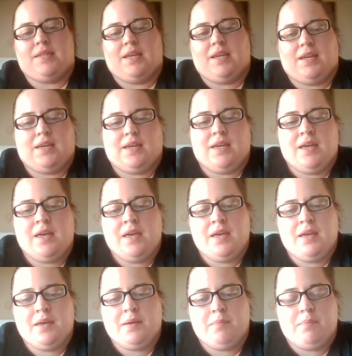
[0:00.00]
like
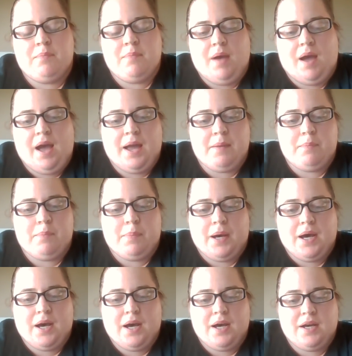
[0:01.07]

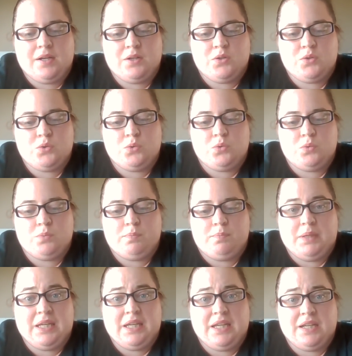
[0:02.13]
Hibah
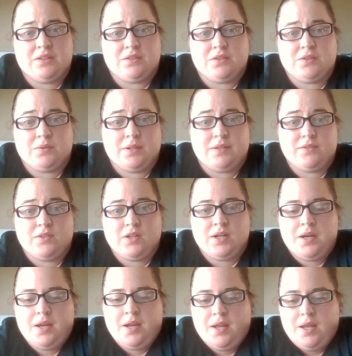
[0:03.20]
HuBeng or whatever.
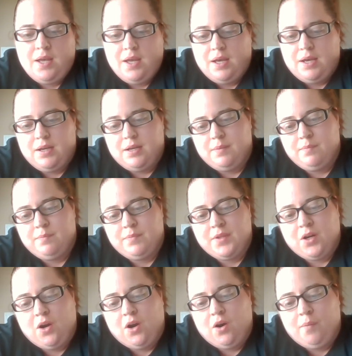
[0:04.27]

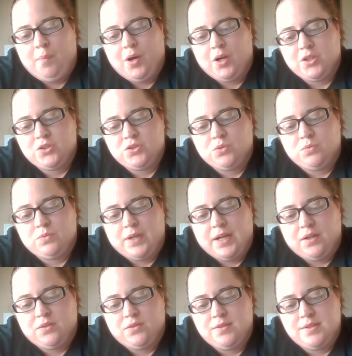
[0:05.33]
They're all partial
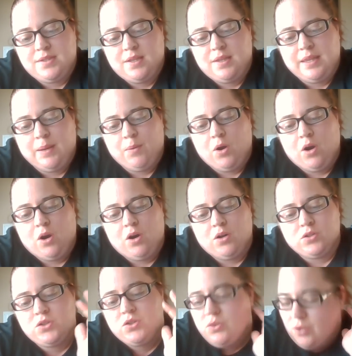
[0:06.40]
rounds. They were all
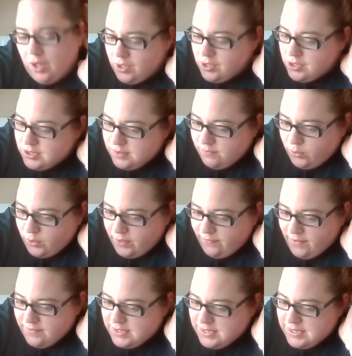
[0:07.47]

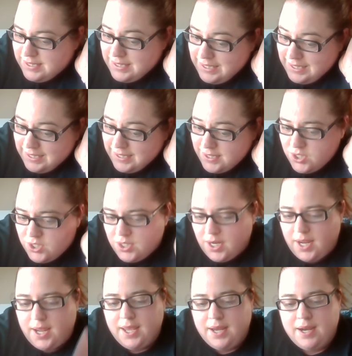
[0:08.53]
$2.45 each,
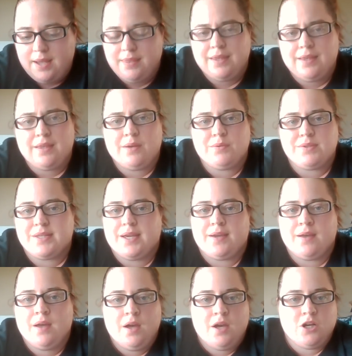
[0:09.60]
and I think it was like
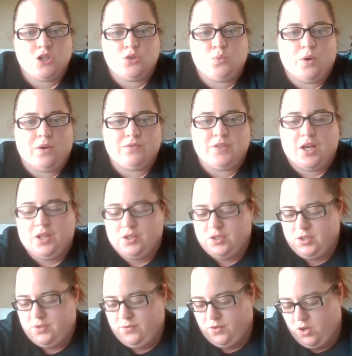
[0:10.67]

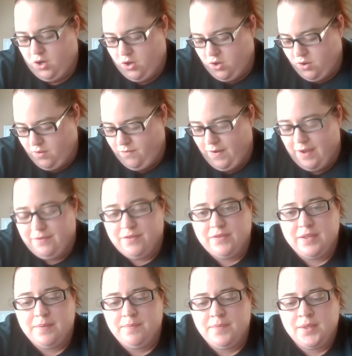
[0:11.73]
$12 for all 5 of
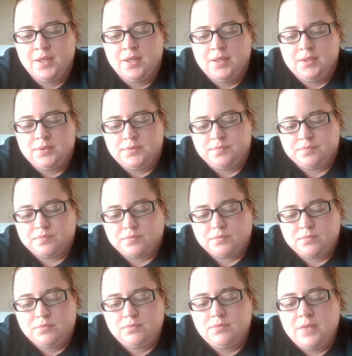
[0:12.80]
them.
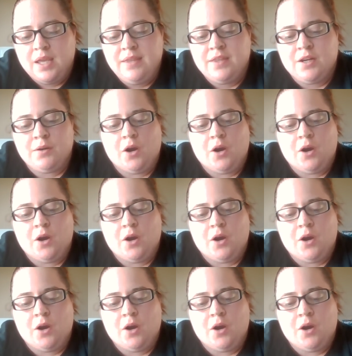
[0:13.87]
And they're